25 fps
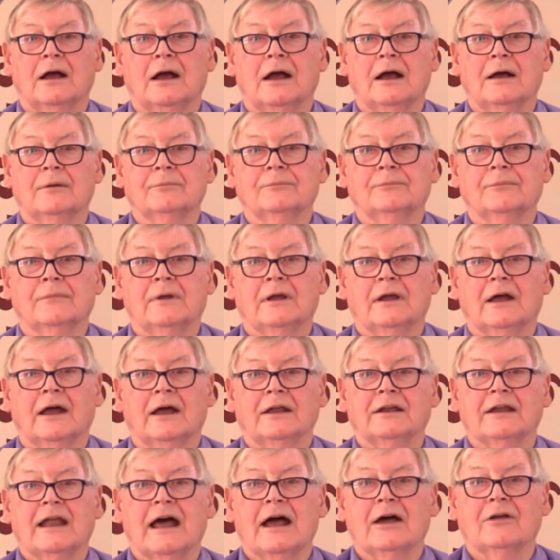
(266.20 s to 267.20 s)

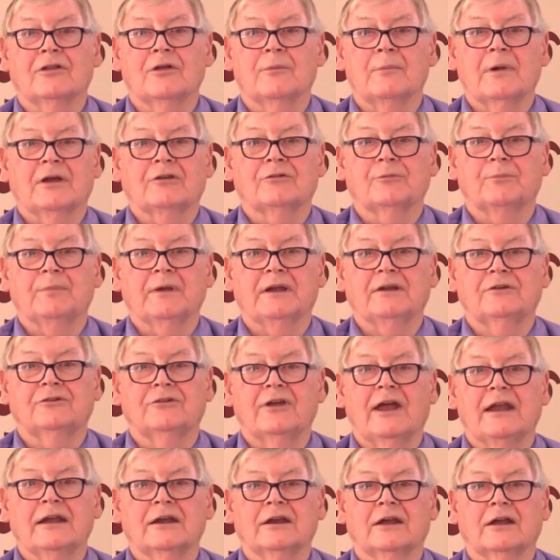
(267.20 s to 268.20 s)
And now there must be
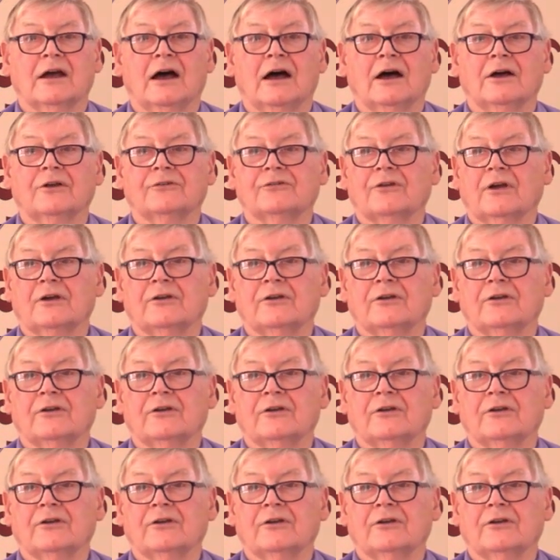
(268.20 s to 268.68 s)
10 cars,